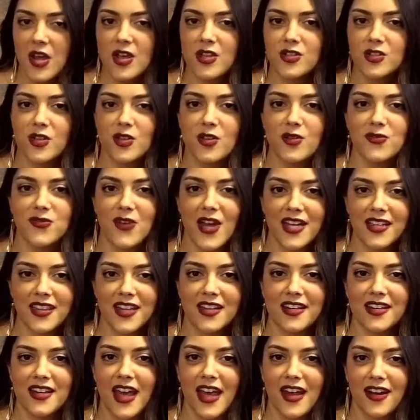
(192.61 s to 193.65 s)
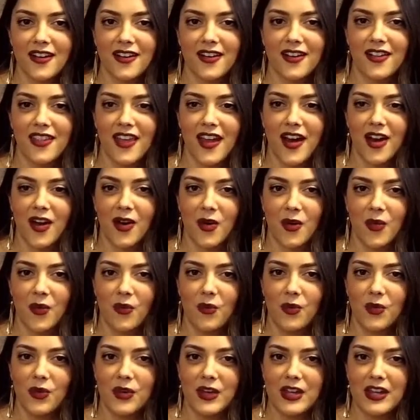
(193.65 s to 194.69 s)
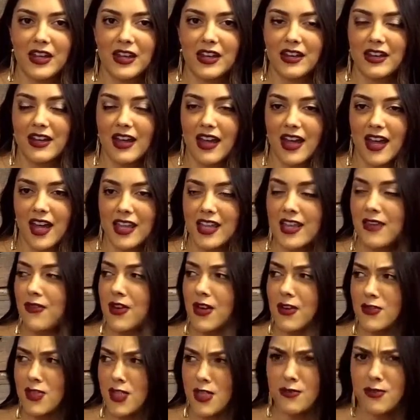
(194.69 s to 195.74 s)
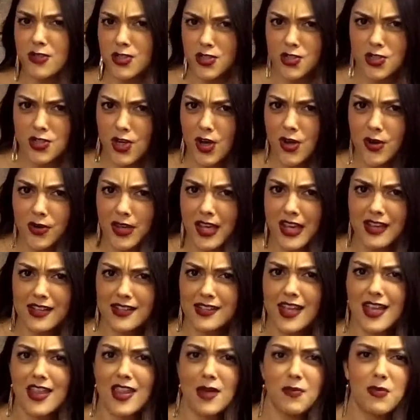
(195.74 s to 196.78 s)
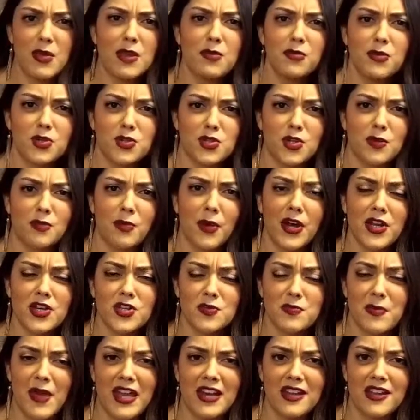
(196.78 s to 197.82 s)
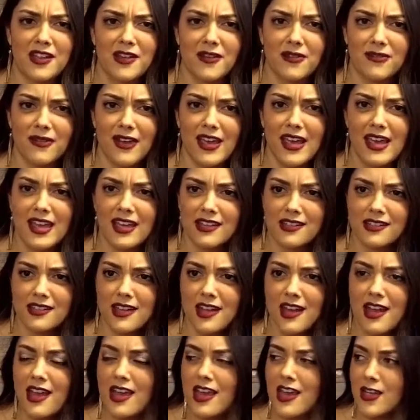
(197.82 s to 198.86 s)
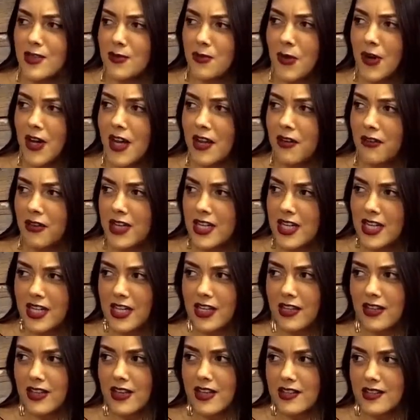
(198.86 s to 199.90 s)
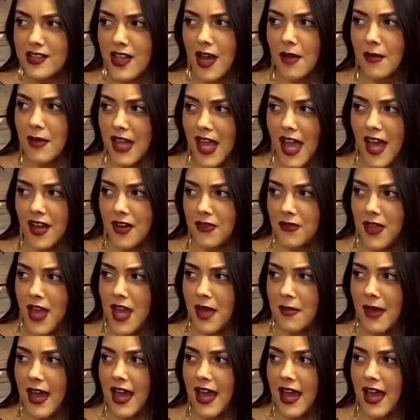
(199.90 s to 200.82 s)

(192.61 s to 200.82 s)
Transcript: So the fact that an editor there would, even if she was joking, say that people should punch Ben in the face is pretty ridiculous coming out of that